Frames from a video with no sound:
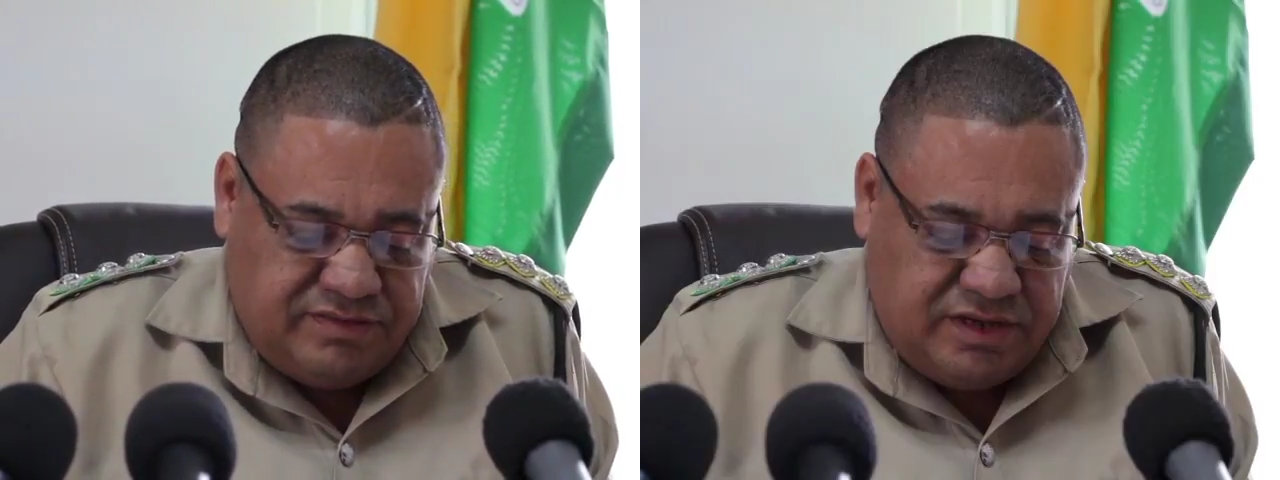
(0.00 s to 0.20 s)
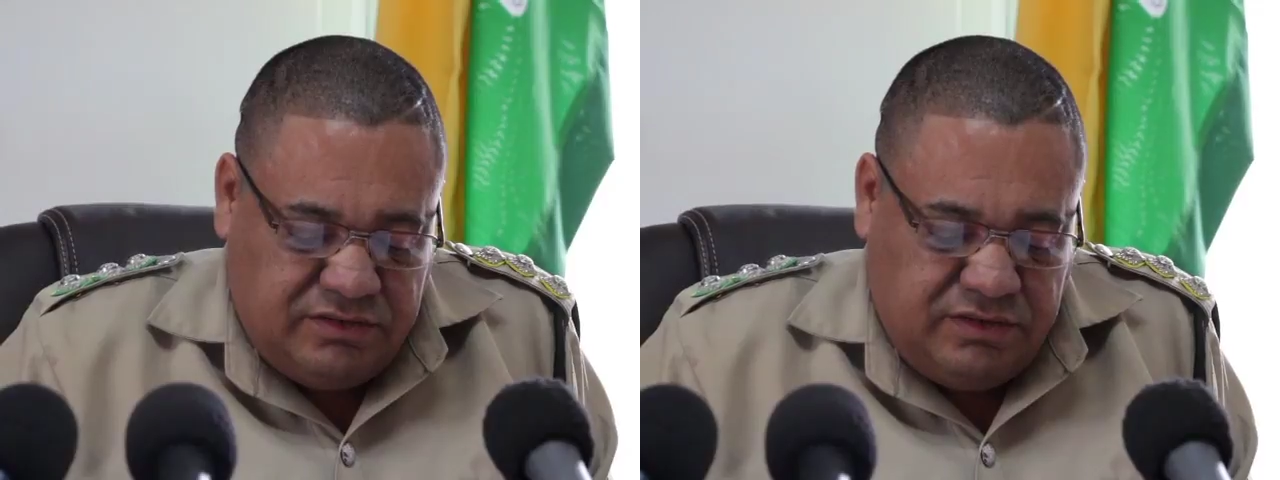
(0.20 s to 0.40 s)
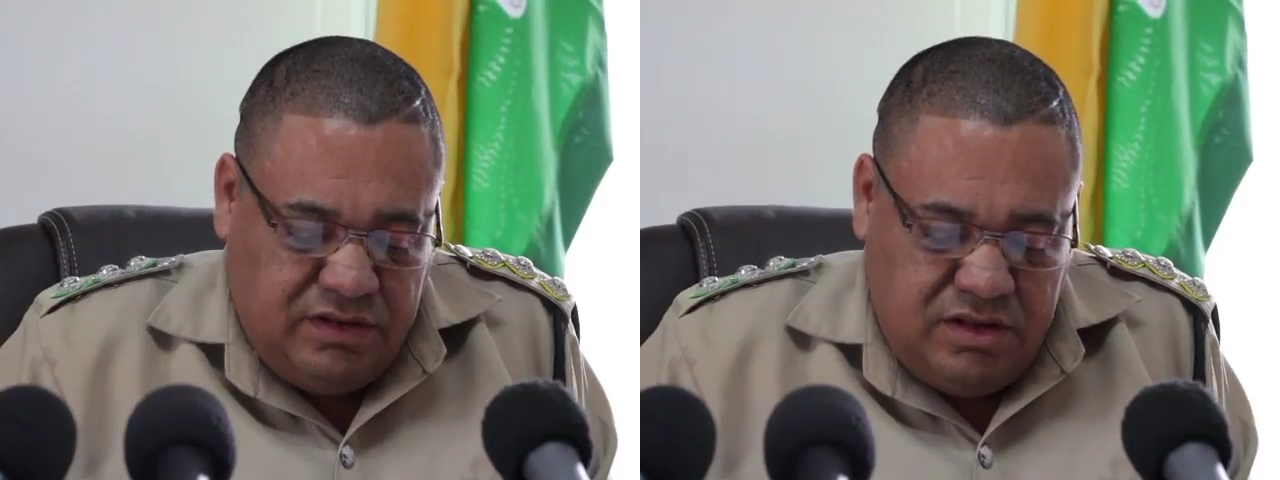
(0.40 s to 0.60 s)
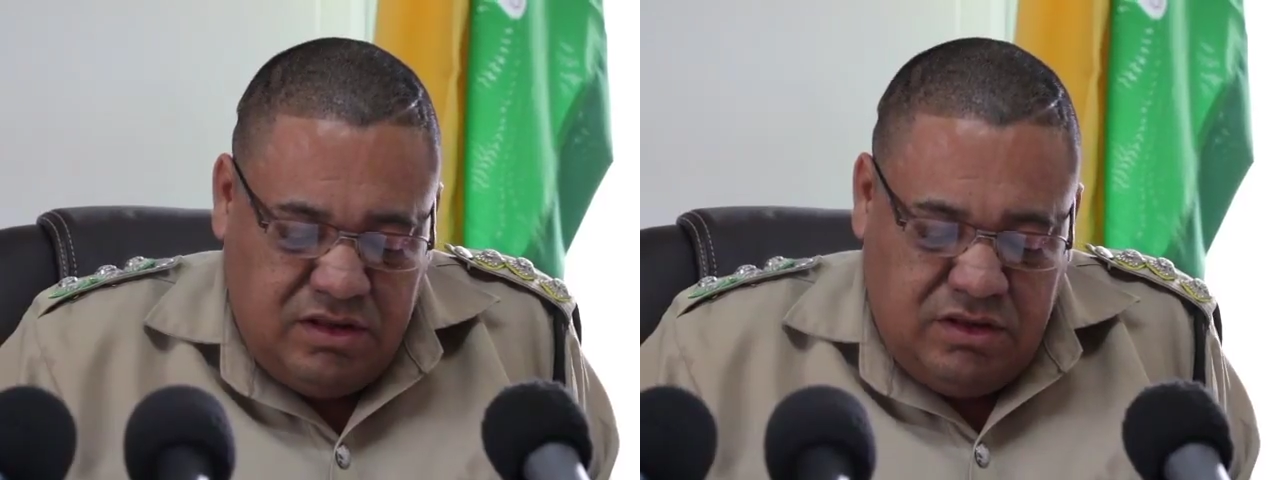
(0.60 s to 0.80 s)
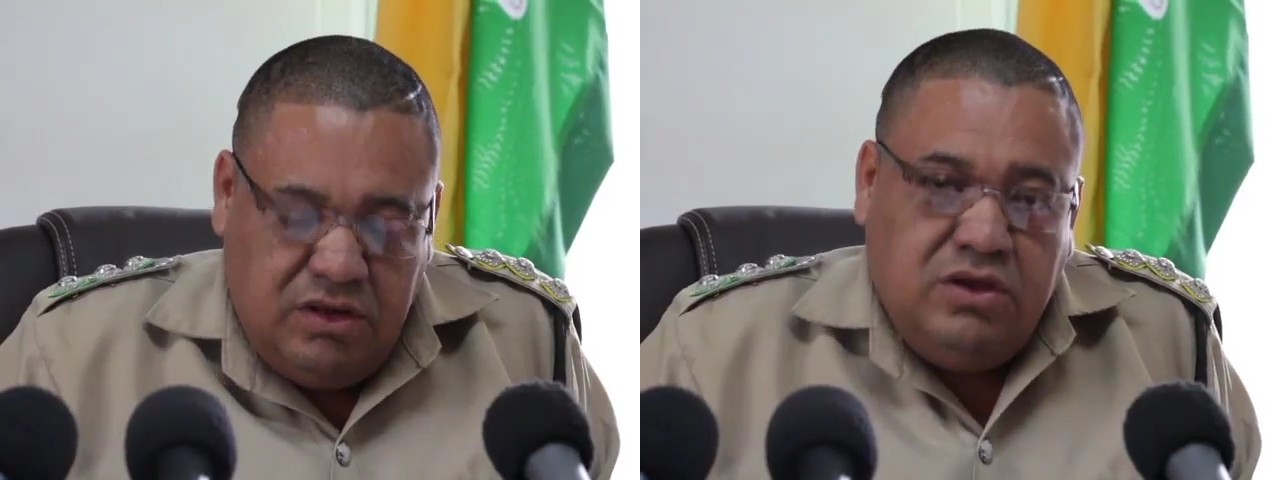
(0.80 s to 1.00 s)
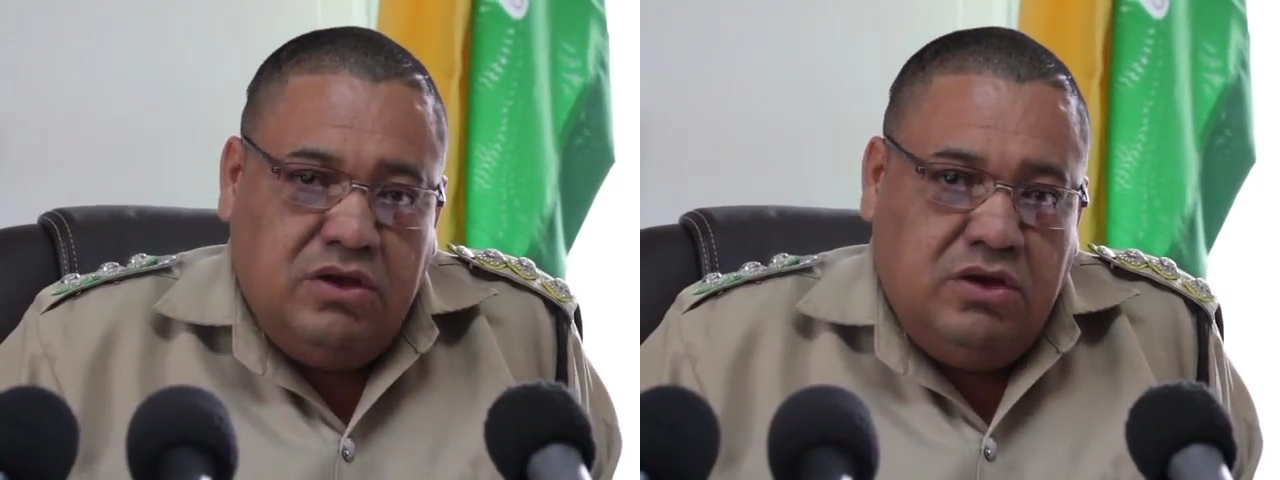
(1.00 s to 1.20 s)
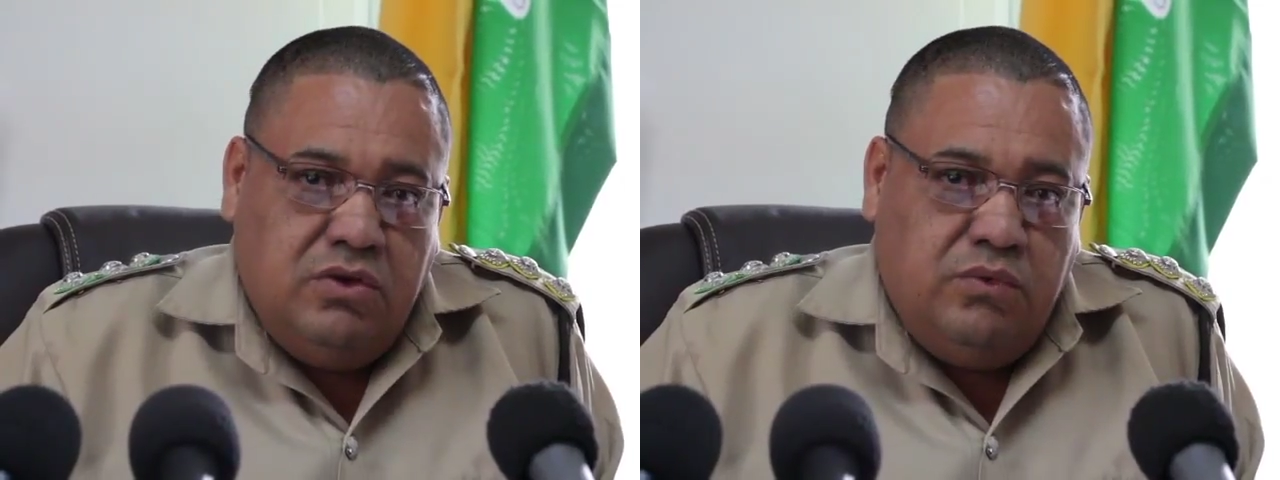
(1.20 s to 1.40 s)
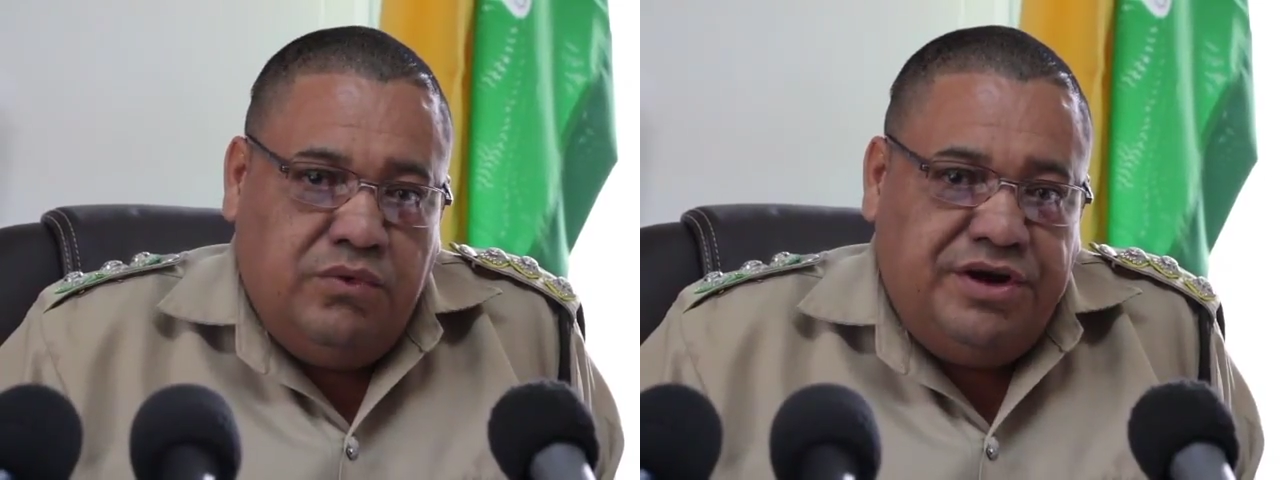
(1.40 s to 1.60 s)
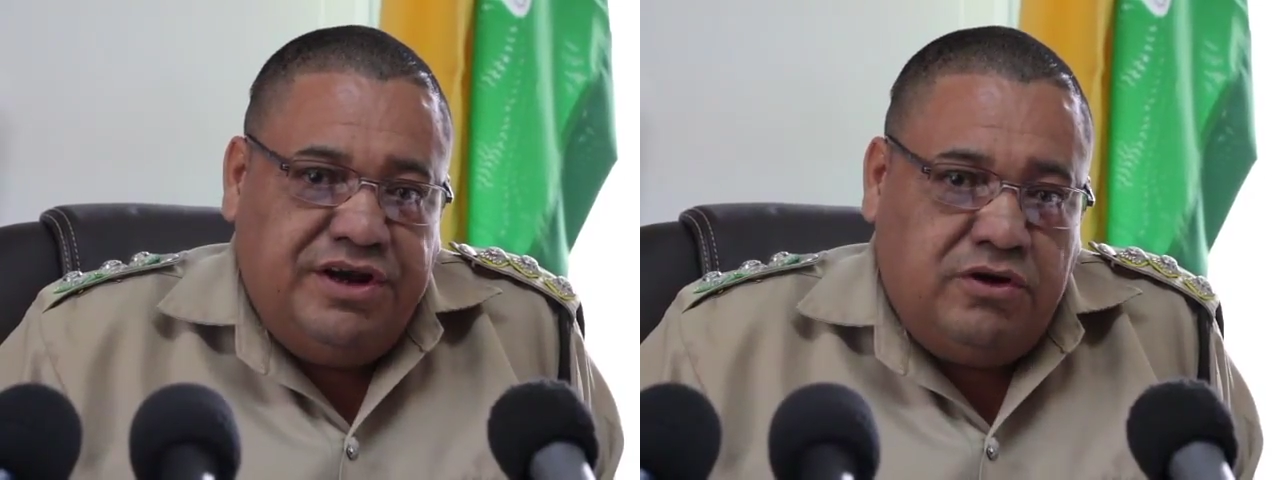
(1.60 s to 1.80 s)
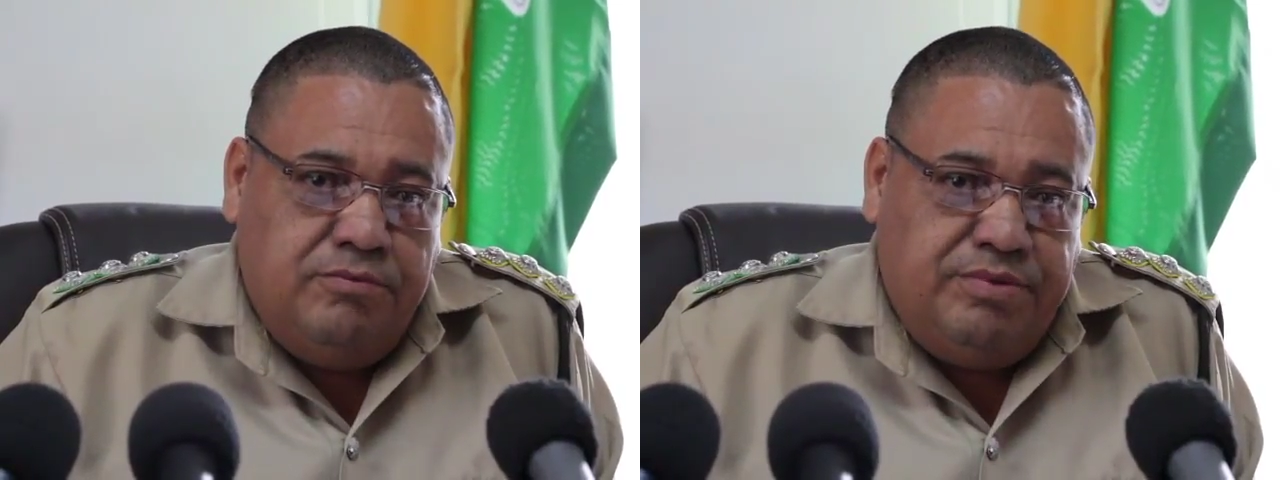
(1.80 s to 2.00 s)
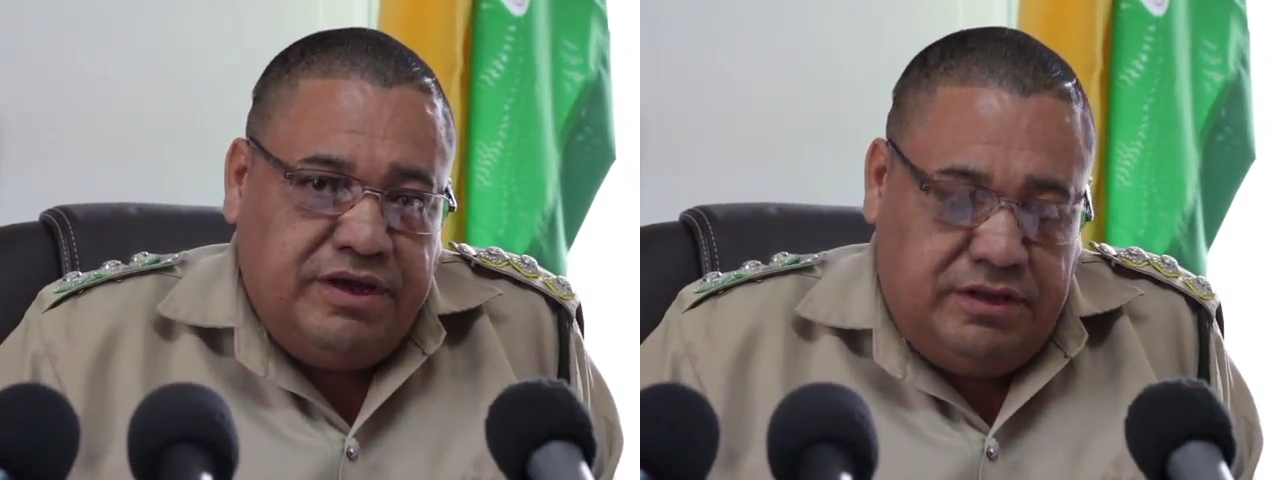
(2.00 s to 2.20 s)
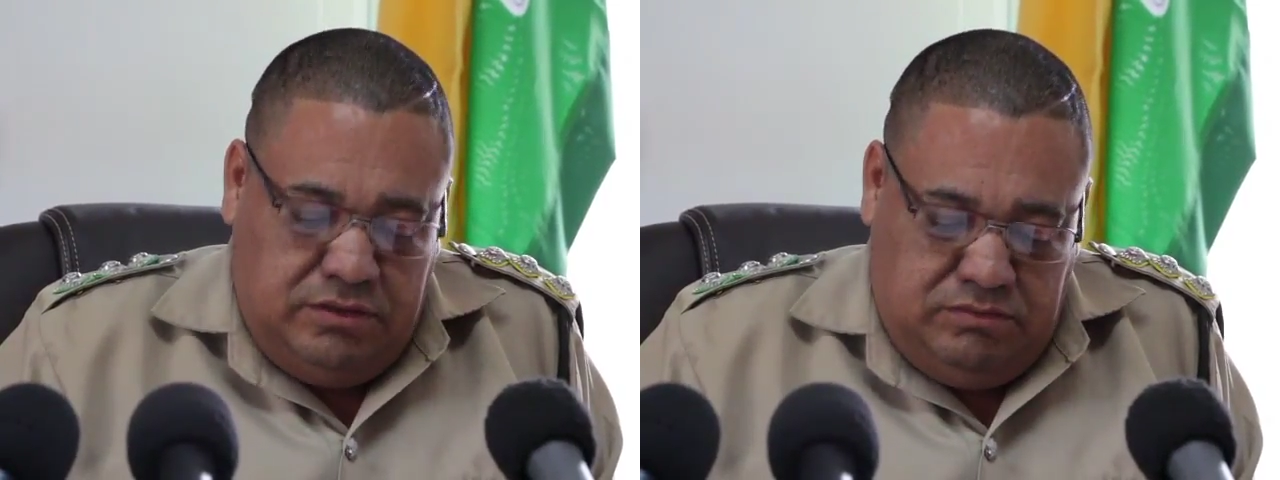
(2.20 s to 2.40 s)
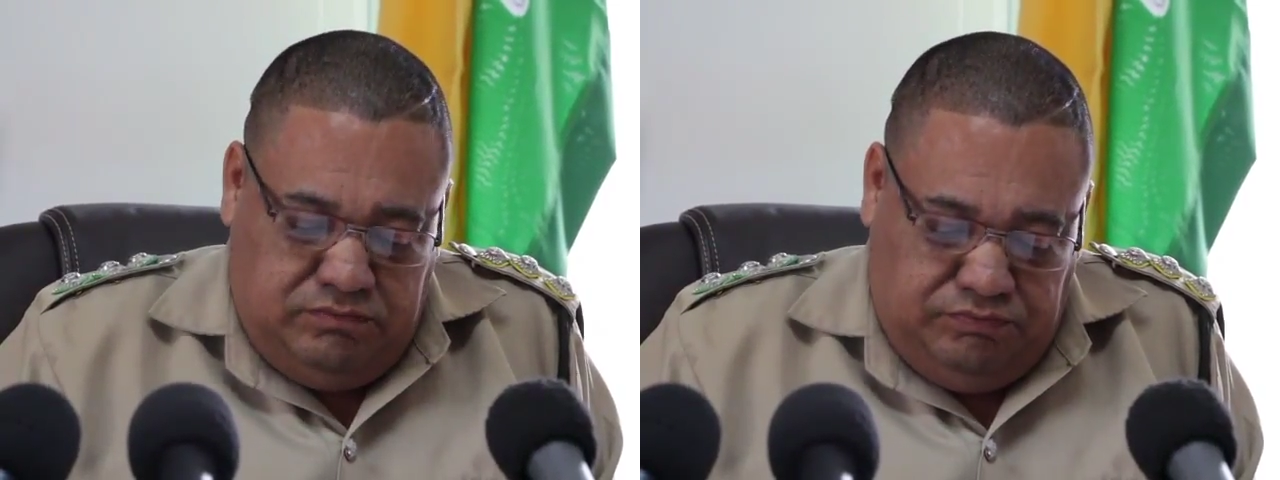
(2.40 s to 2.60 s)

side where they complied.